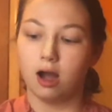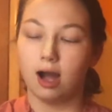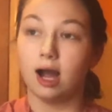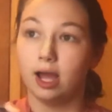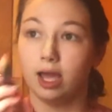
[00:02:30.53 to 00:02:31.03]

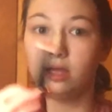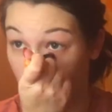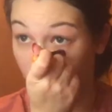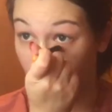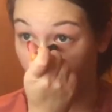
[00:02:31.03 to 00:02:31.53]
eye
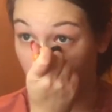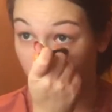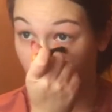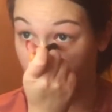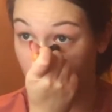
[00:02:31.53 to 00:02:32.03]
a
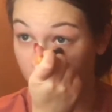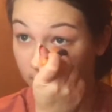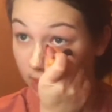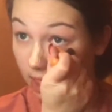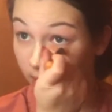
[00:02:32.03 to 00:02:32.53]
correcting
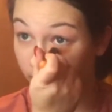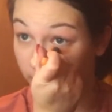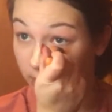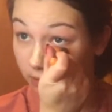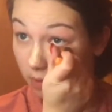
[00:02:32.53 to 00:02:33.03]
stick
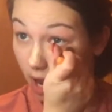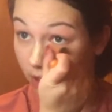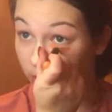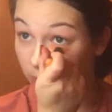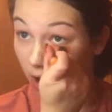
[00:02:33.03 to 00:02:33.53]
from
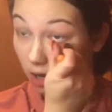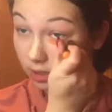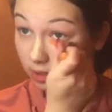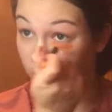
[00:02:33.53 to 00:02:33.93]
Smashbox.